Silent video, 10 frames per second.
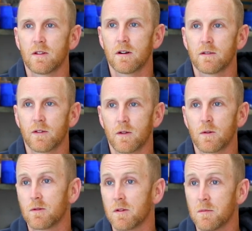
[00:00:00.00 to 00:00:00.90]
a lot of our
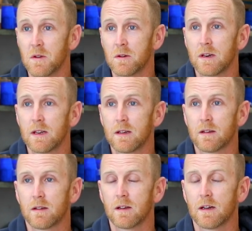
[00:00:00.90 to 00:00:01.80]
local community,
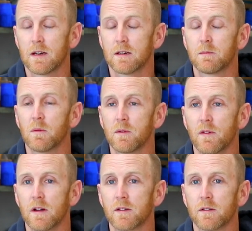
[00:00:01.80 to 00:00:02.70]
but
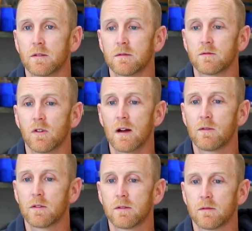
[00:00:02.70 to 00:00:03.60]
we've also
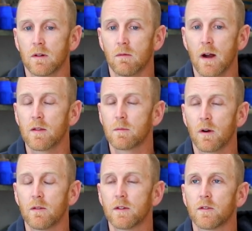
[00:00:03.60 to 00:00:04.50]
traveled around the
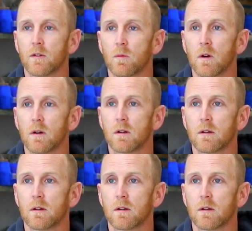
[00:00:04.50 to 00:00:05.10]
province for work.